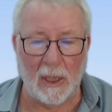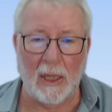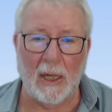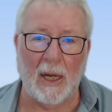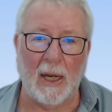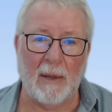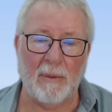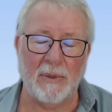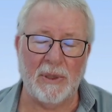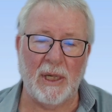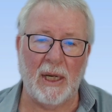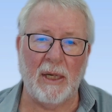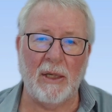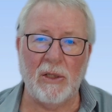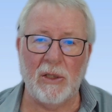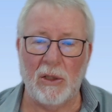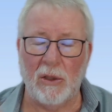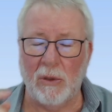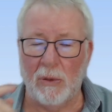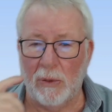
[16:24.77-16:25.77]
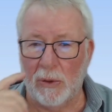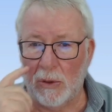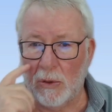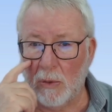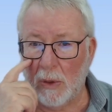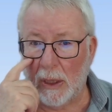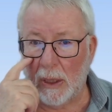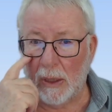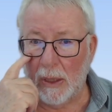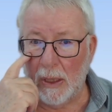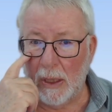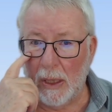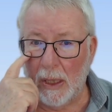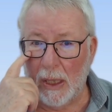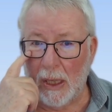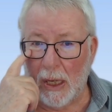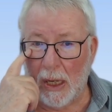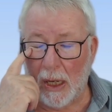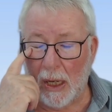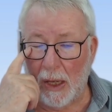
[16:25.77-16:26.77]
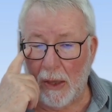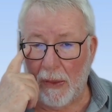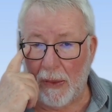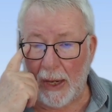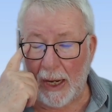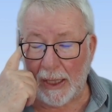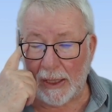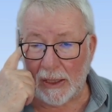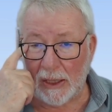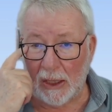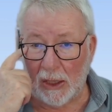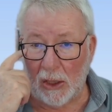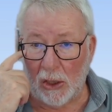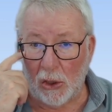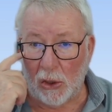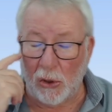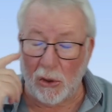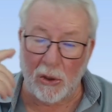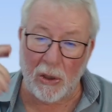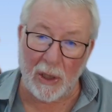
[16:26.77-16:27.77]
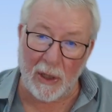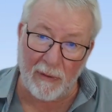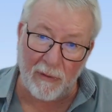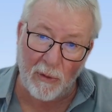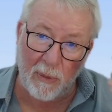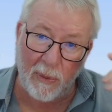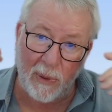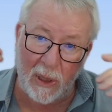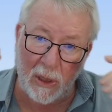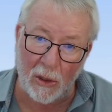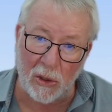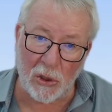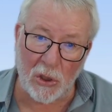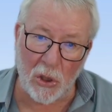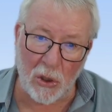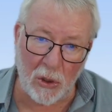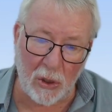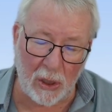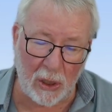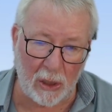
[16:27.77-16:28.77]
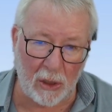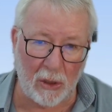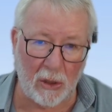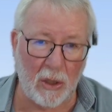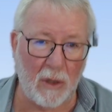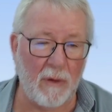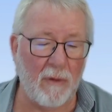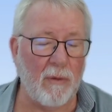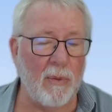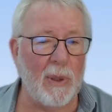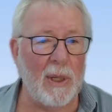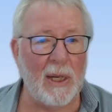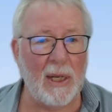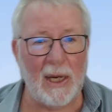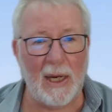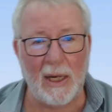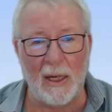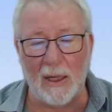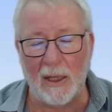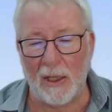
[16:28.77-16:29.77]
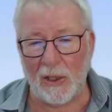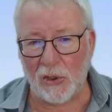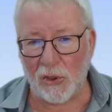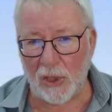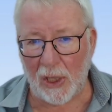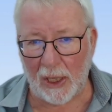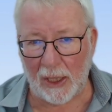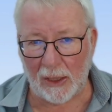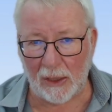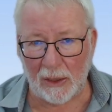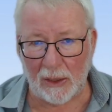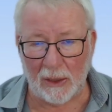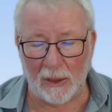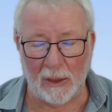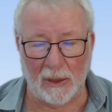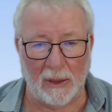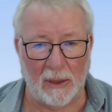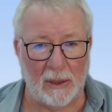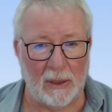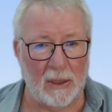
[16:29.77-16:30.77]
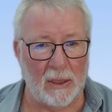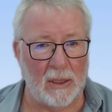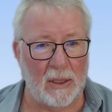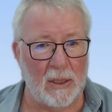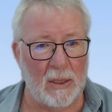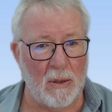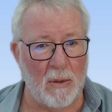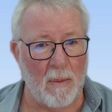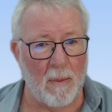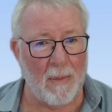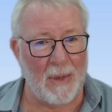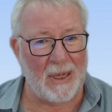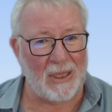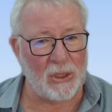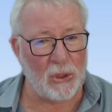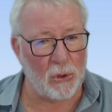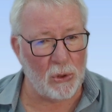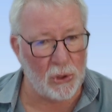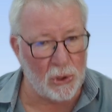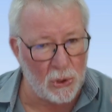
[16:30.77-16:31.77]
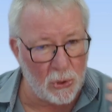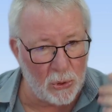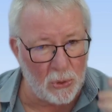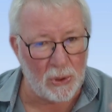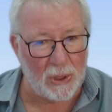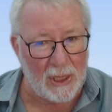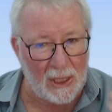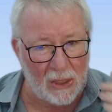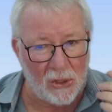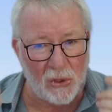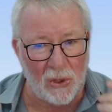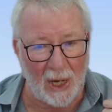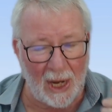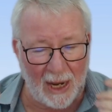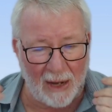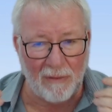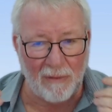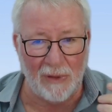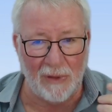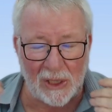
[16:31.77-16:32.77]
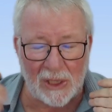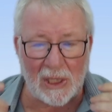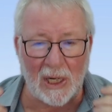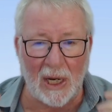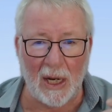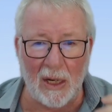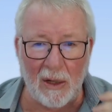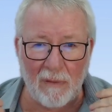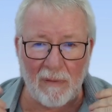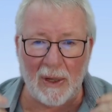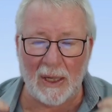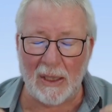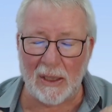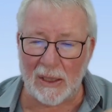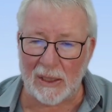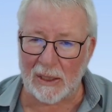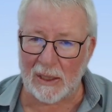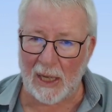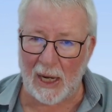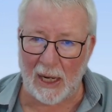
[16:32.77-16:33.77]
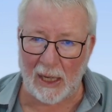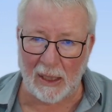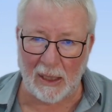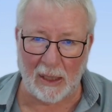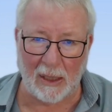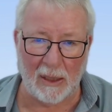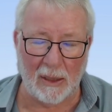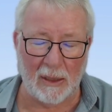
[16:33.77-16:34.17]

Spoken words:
I'm saying to you as well that you don't have to be an attorney, you don't have to be legally trained. But you do need to have this kind of understanding.